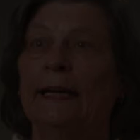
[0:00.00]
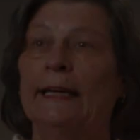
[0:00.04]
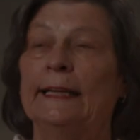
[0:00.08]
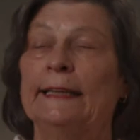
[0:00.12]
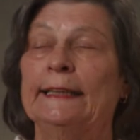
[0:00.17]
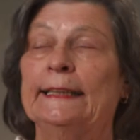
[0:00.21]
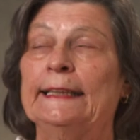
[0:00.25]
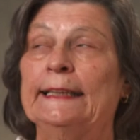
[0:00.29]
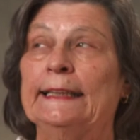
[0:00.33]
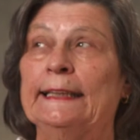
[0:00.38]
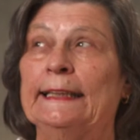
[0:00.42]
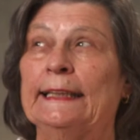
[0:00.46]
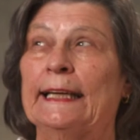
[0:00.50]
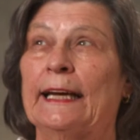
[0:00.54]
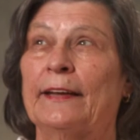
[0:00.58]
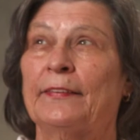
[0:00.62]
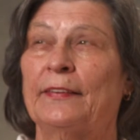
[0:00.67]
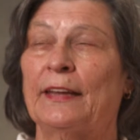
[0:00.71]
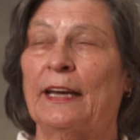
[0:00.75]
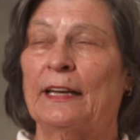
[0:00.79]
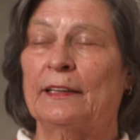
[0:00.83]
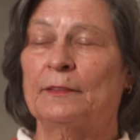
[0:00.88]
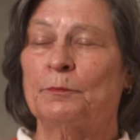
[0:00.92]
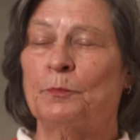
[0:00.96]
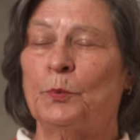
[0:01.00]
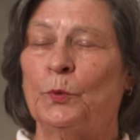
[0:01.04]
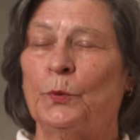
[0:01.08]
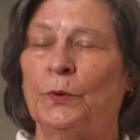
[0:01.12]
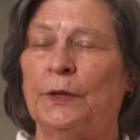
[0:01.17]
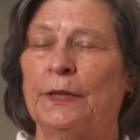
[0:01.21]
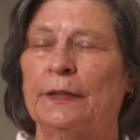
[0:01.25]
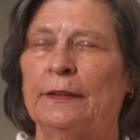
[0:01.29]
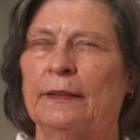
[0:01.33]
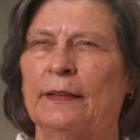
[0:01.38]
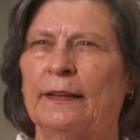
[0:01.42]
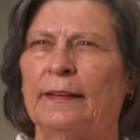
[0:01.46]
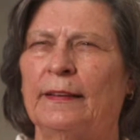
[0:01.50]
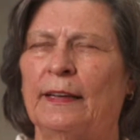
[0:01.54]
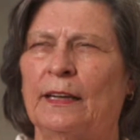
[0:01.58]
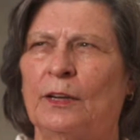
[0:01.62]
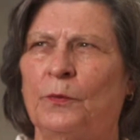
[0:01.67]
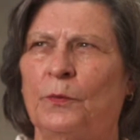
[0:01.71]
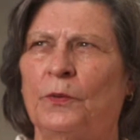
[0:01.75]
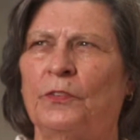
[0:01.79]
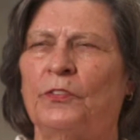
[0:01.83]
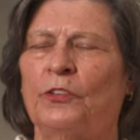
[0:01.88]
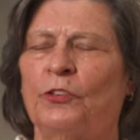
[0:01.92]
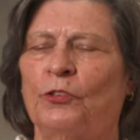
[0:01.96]
And he, at that point, I think
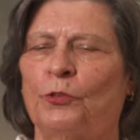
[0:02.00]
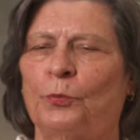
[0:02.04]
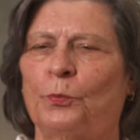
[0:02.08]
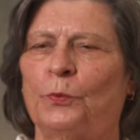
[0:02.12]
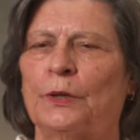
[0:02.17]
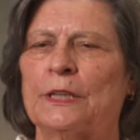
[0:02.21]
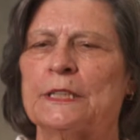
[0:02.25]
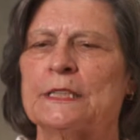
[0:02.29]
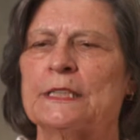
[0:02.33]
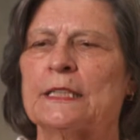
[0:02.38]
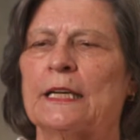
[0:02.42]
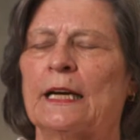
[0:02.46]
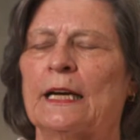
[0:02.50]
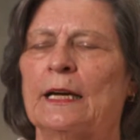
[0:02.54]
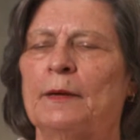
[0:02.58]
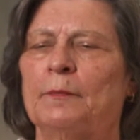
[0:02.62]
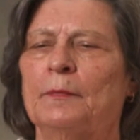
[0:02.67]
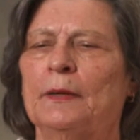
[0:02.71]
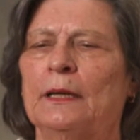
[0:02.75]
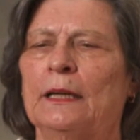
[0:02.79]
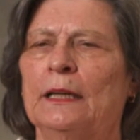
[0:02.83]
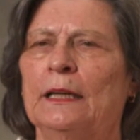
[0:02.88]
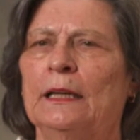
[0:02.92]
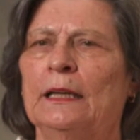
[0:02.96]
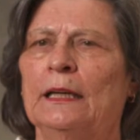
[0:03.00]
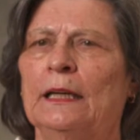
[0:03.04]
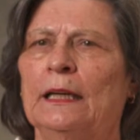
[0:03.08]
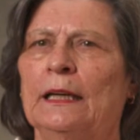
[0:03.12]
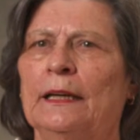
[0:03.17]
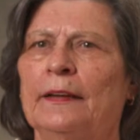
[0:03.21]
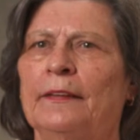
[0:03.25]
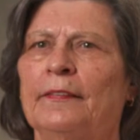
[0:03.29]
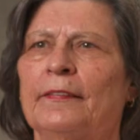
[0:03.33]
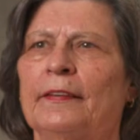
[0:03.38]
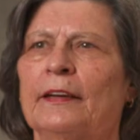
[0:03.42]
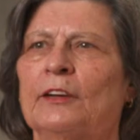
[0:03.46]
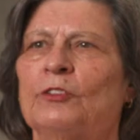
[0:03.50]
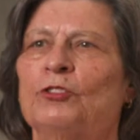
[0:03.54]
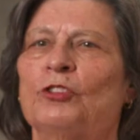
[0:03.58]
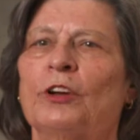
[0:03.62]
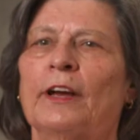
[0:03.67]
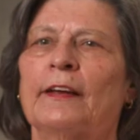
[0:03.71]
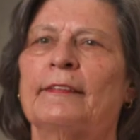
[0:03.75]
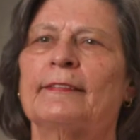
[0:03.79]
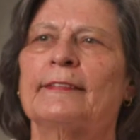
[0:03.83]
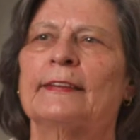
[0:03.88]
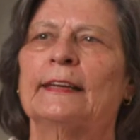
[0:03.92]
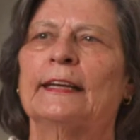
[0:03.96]
it was the springtime,
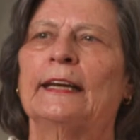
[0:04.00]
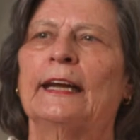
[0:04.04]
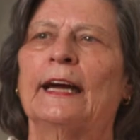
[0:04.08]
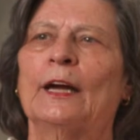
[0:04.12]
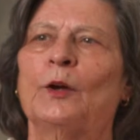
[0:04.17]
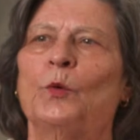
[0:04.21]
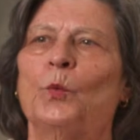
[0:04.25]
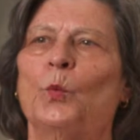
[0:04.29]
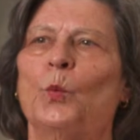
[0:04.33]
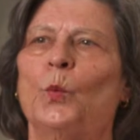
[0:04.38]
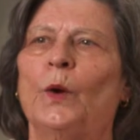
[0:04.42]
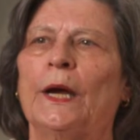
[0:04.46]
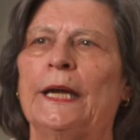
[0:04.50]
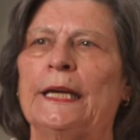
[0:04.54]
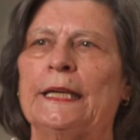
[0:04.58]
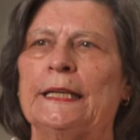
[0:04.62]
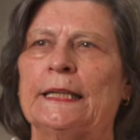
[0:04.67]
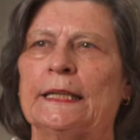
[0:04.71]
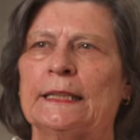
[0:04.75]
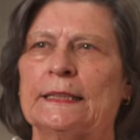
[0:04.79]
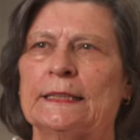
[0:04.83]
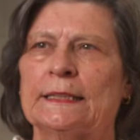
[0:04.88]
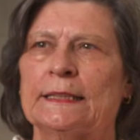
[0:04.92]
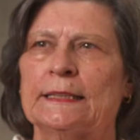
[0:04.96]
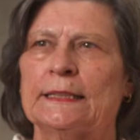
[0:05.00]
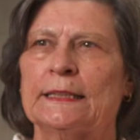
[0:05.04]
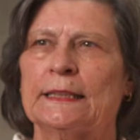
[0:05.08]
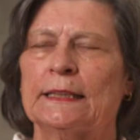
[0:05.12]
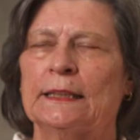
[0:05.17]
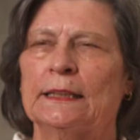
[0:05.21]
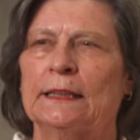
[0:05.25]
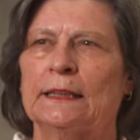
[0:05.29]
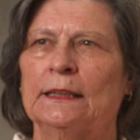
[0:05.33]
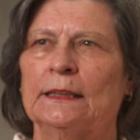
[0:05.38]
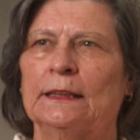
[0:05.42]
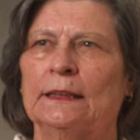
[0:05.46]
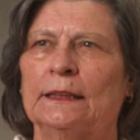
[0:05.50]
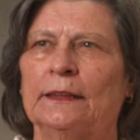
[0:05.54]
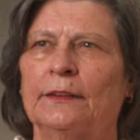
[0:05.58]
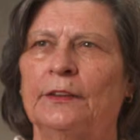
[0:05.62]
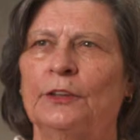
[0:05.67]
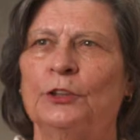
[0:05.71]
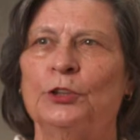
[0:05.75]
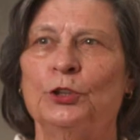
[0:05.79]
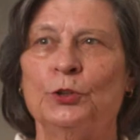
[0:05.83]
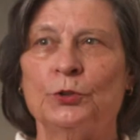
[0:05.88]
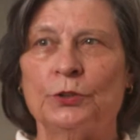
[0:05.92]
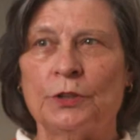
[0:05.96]
suggested I wait until
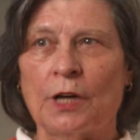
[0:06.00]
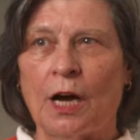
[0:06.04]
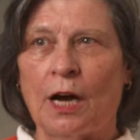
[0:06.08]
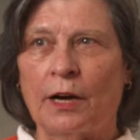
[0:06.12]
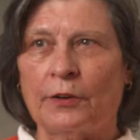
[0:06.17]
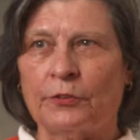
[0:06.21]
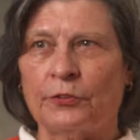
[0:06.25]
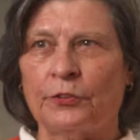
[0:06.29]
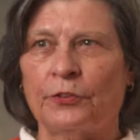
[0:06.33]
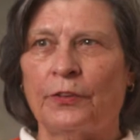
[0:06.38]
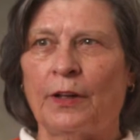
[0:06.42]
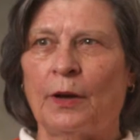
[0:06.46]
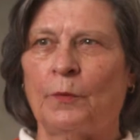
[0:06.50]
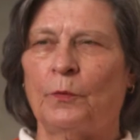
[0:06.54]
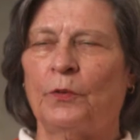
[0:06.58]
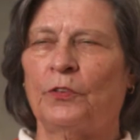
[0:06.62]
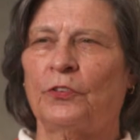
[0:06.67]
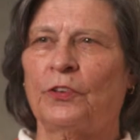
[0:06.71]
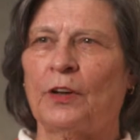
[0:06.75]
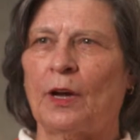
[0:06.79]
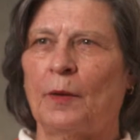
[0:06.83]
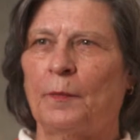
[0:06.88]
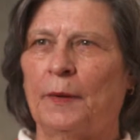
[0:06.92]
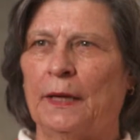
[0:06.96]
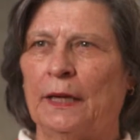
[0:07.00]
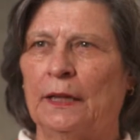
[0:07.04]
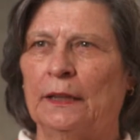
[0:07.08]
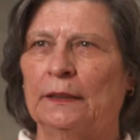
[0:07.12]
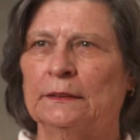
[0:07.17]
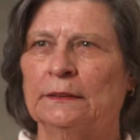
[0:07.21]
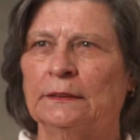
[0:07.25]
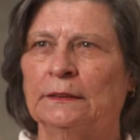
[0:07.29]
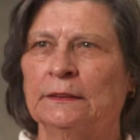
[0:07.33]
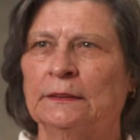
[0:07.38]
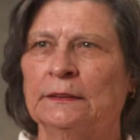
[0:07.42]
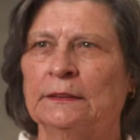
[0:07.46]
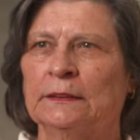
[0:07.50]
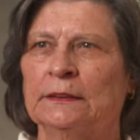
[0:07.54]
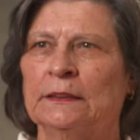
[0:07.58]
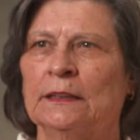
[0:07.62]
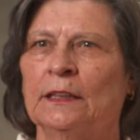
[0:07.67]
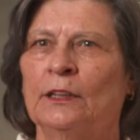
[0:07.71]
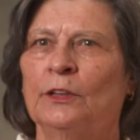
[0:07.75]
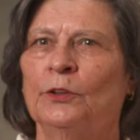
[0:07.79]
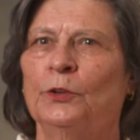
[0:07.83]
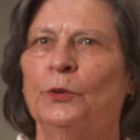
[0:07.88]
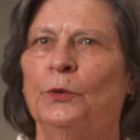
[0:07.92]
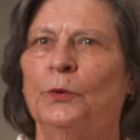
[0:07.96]
the new doctor that was coming,
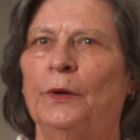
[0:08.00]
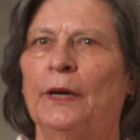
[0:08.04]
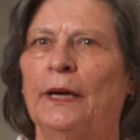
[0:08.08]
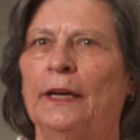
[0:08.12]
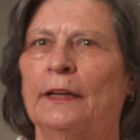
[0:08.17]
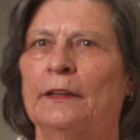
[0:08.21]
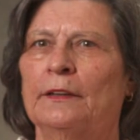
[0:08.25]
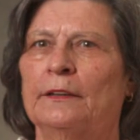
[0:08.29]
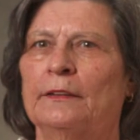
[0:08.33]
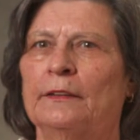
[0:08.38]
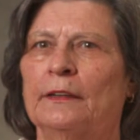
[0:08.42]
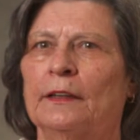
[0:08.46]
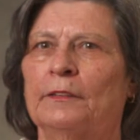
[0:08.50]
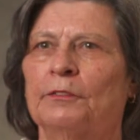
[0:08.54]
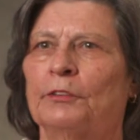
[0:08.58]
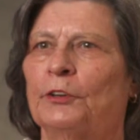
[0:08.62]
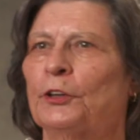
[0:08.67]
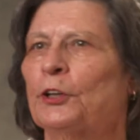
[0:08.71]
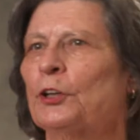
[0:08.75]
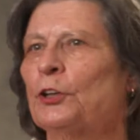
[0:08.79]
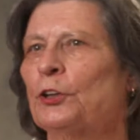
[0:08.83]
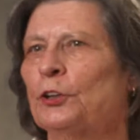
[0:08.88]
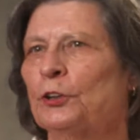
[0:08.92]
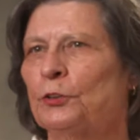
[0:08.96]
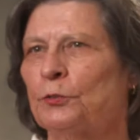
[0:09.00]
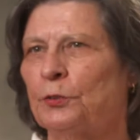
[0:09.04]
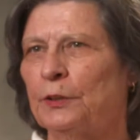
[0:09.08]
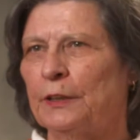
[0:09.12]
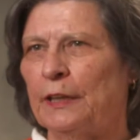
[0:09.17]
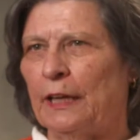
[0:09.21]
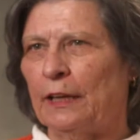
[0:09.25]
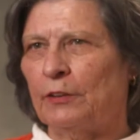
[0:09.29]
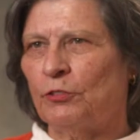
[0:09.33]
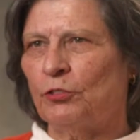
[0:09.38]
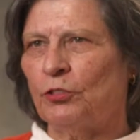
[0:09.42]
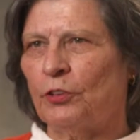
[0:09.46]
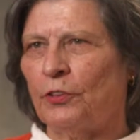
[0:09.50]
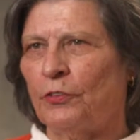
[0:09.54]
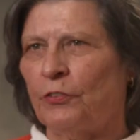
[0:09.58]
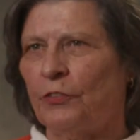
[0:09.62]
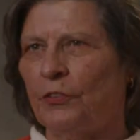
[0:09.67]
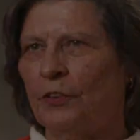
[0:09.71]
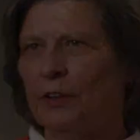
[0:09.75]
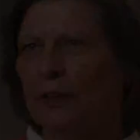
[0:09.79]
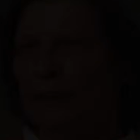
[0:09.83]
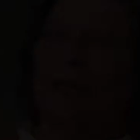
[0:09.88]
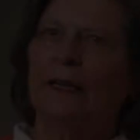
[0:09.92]
who had very good credentials.